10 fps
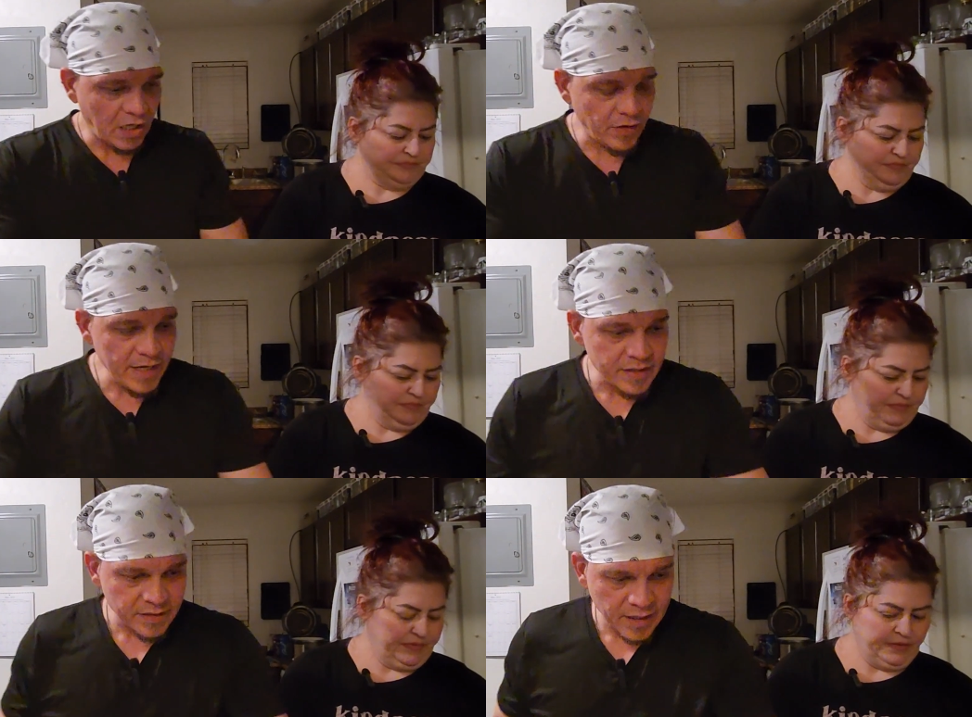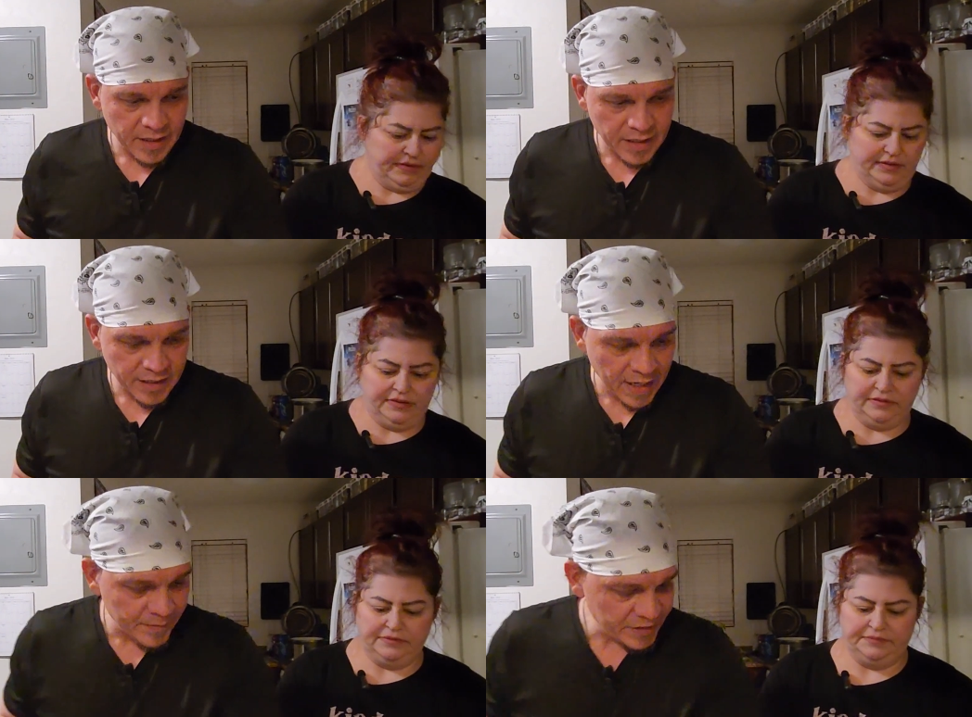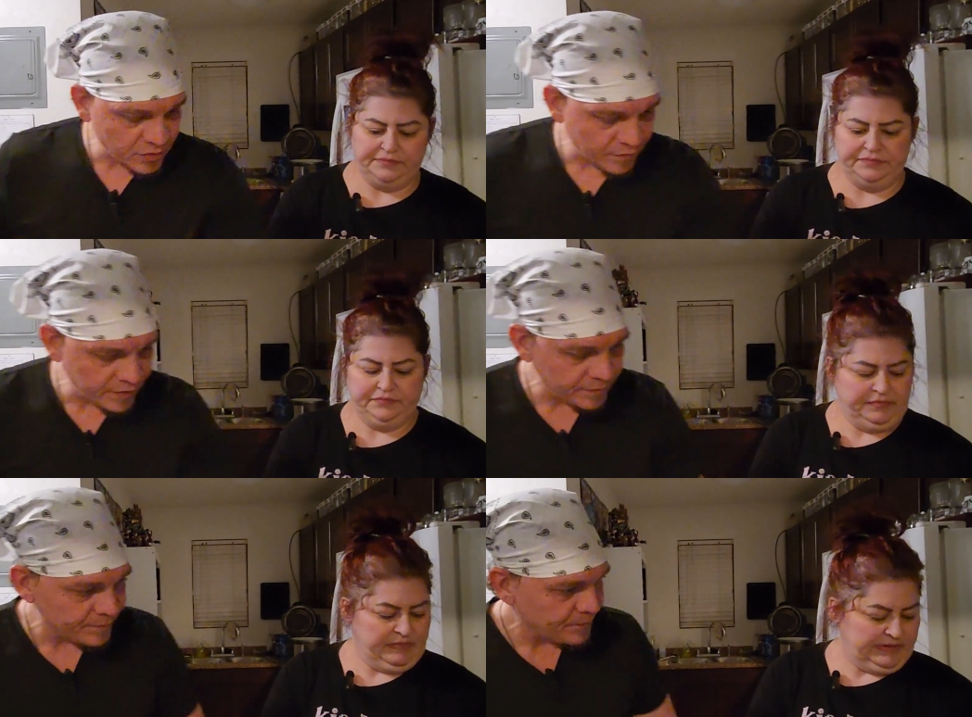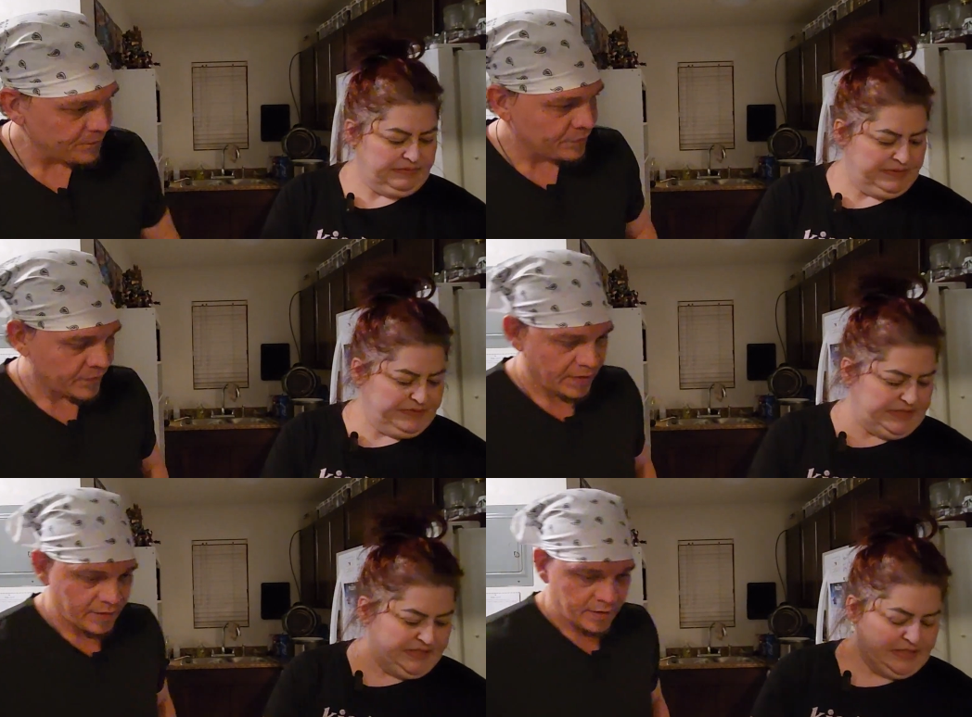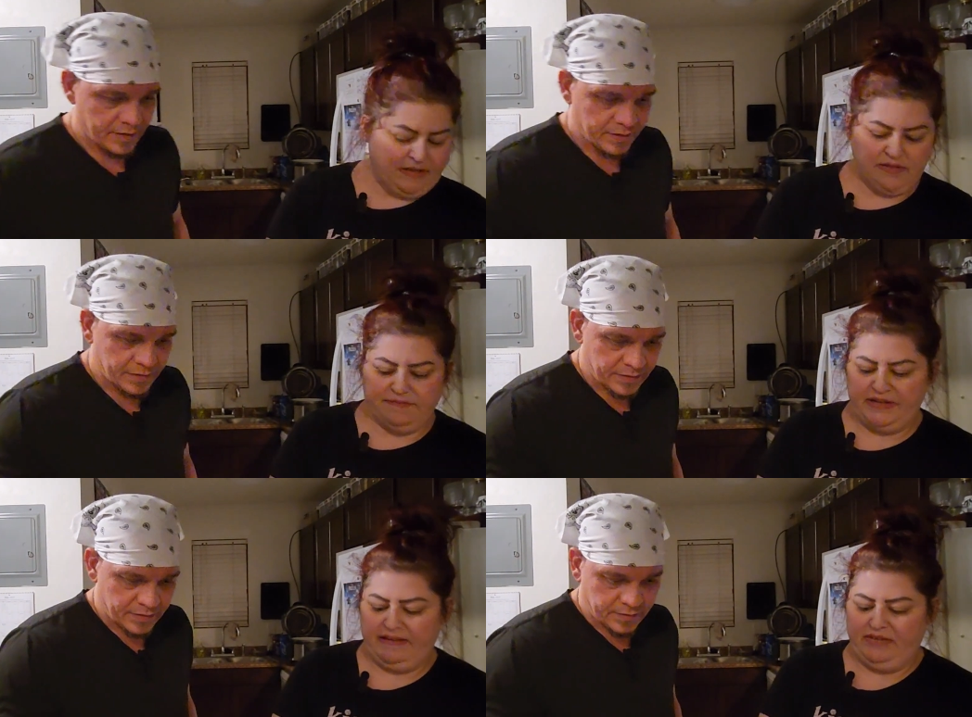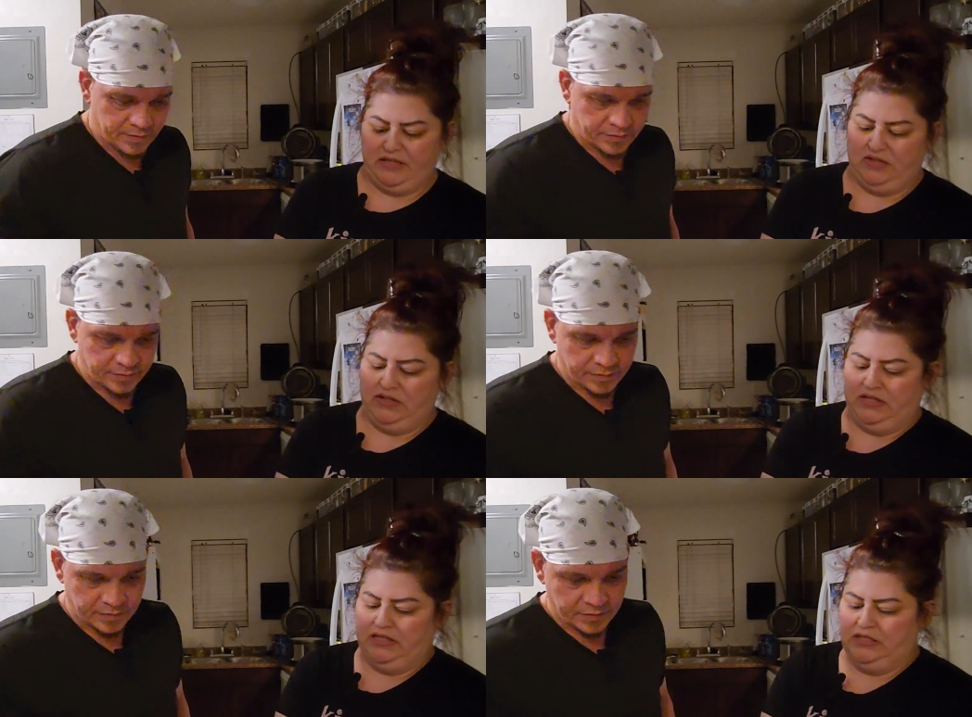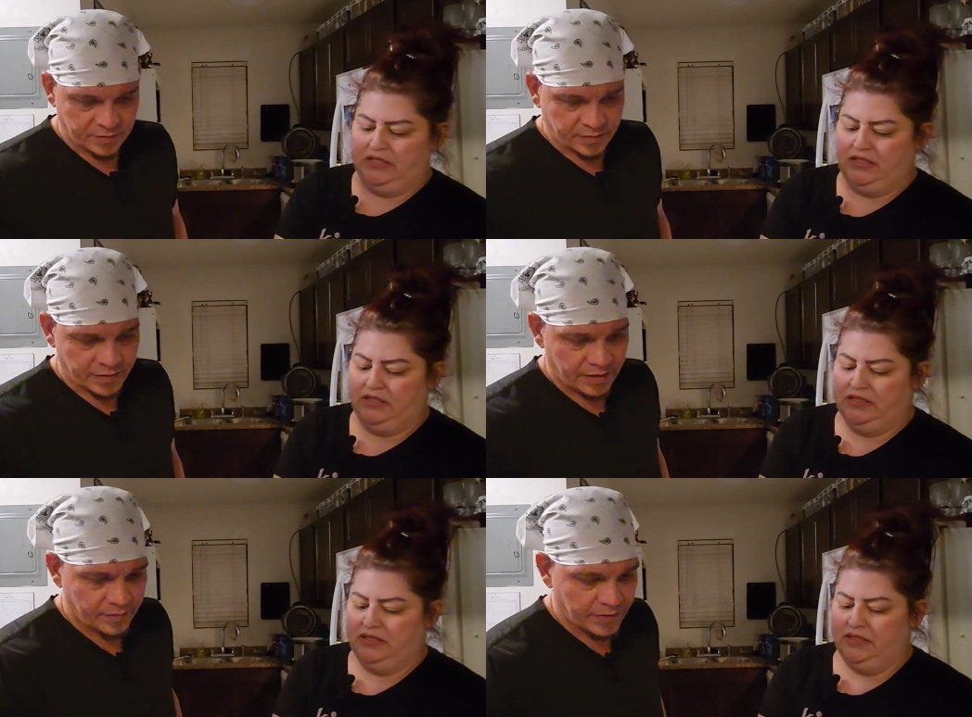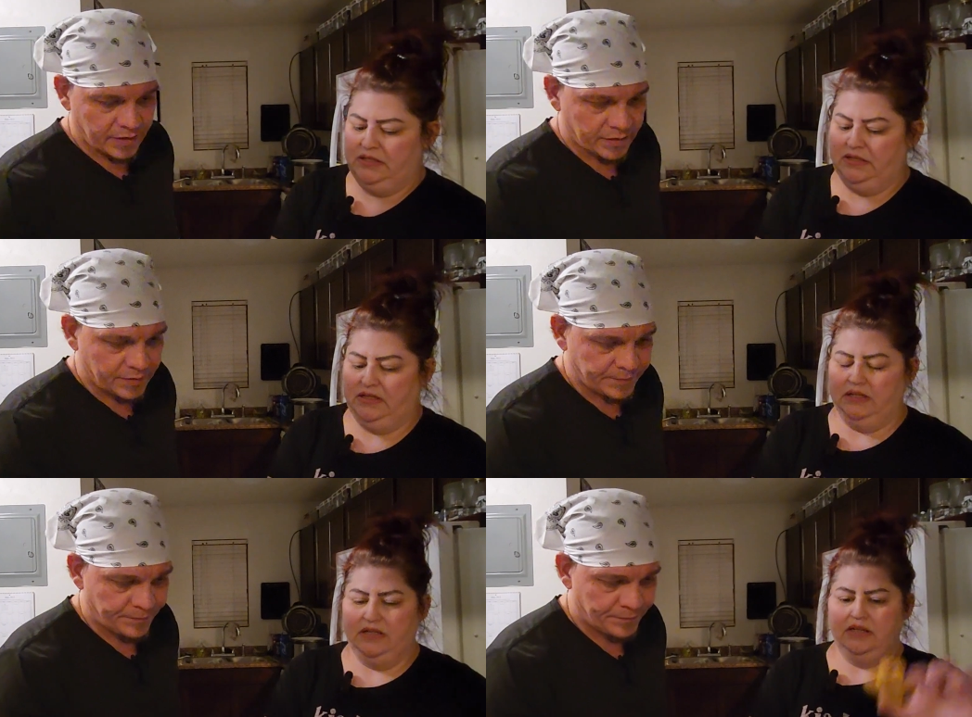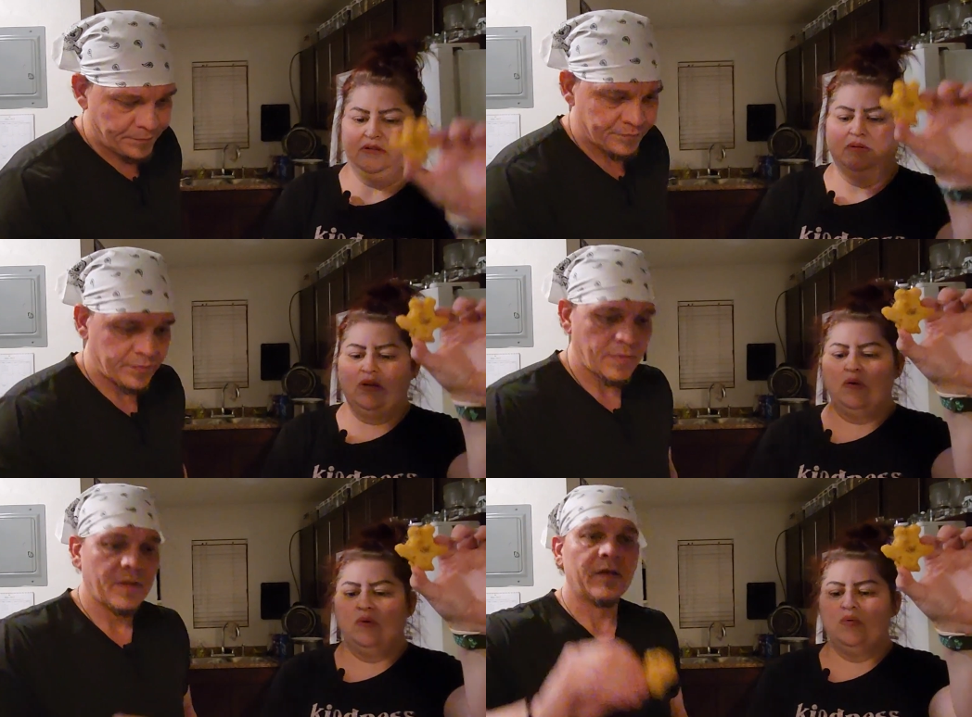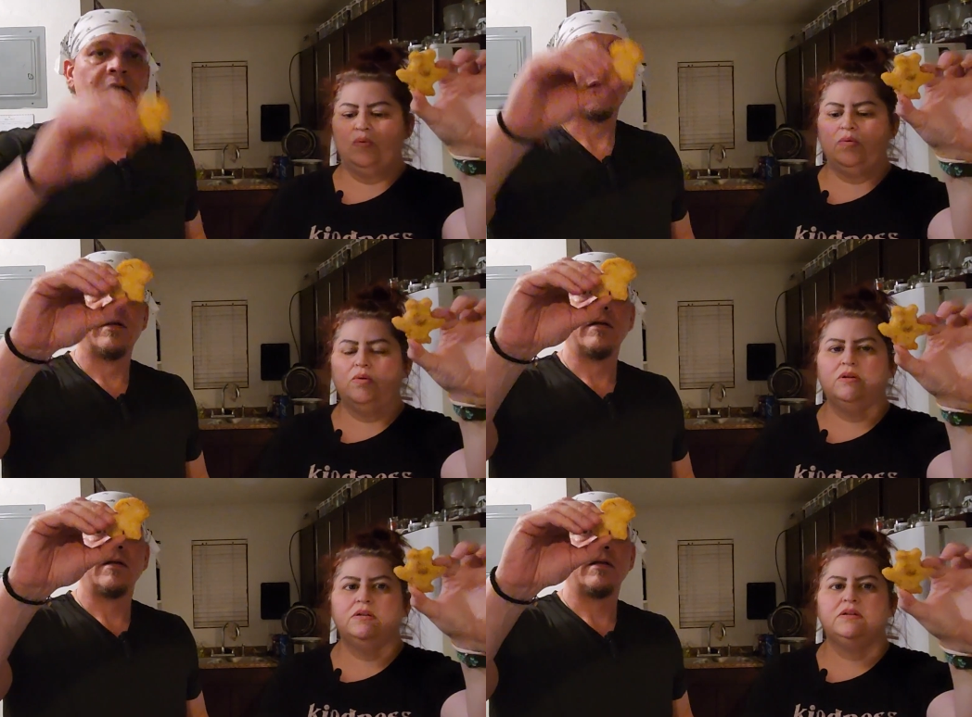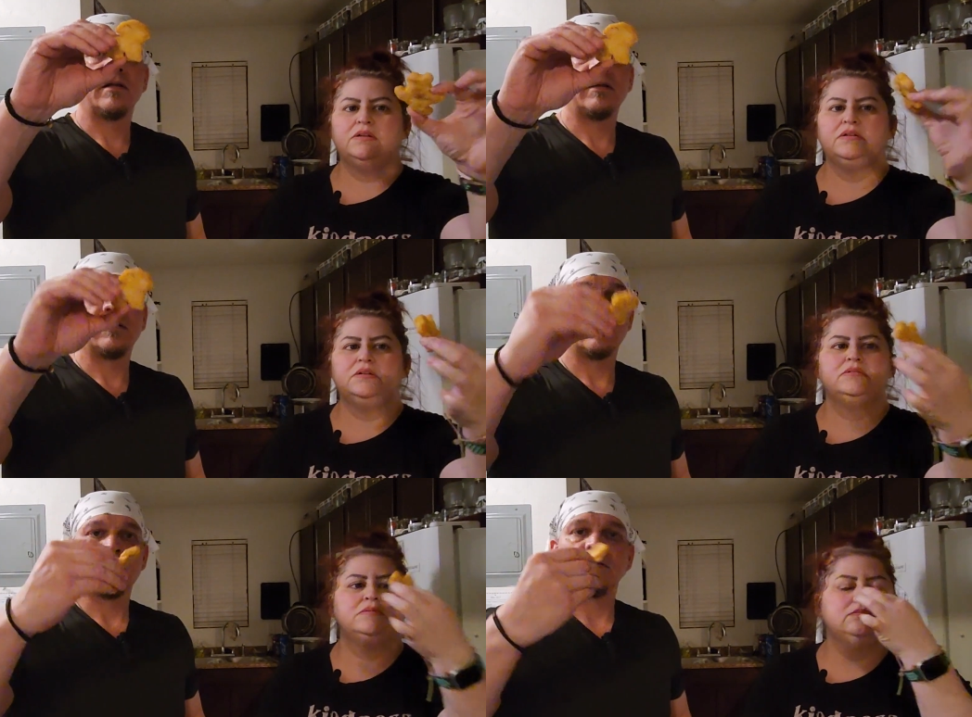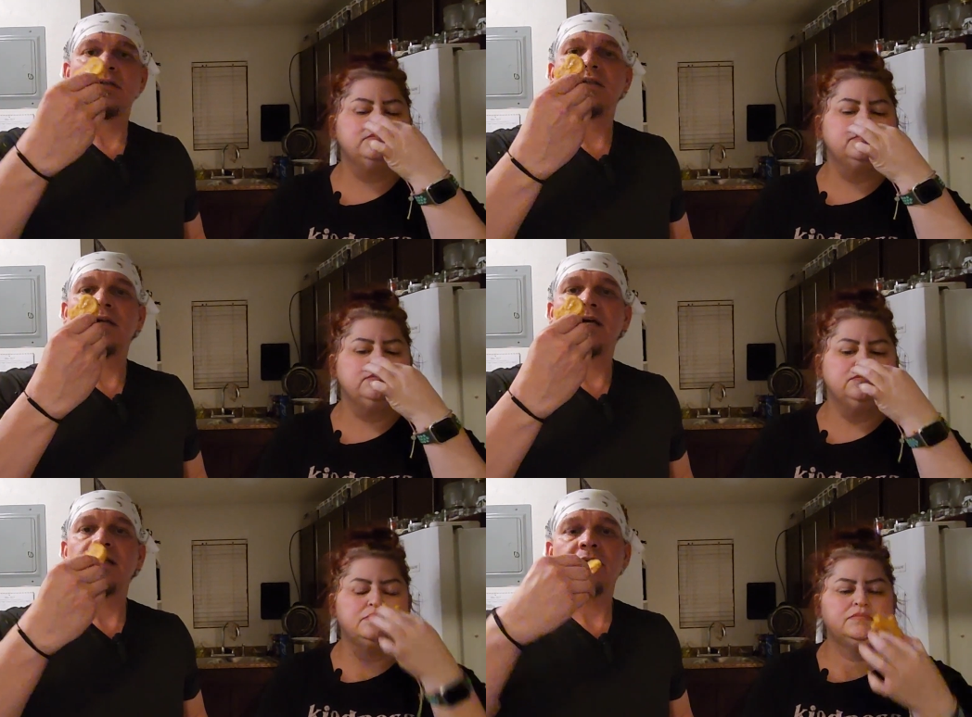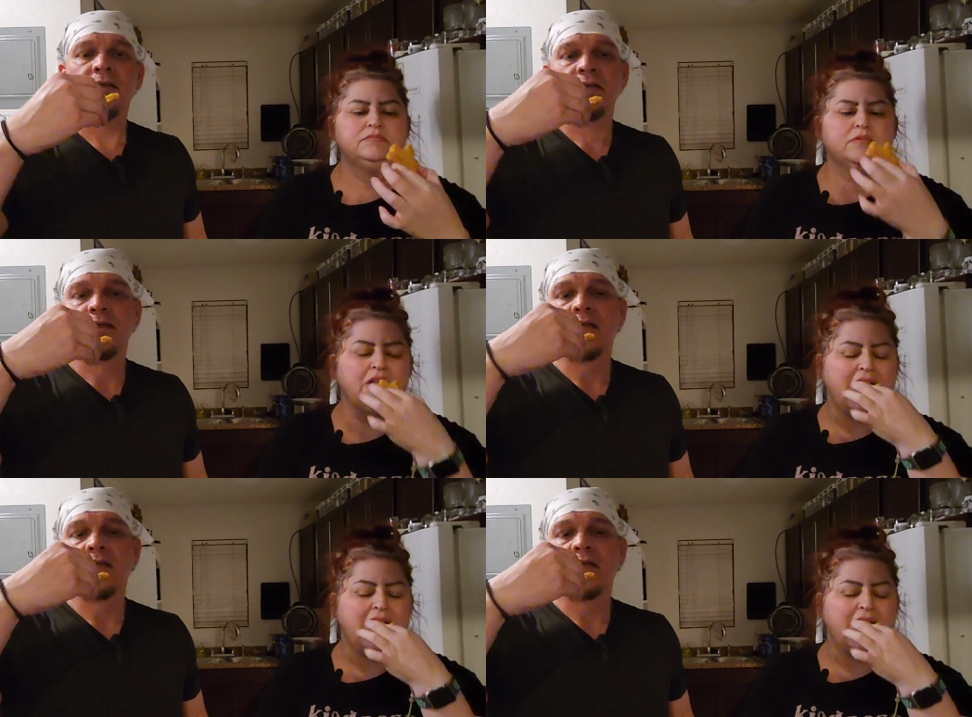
Speaker 1: all right. Uh, how many, Scoville?
Speaker 2: 15500
Speaker 1: All right, here we go.
Speaker 2: Go.
Speaker 1: Little lion.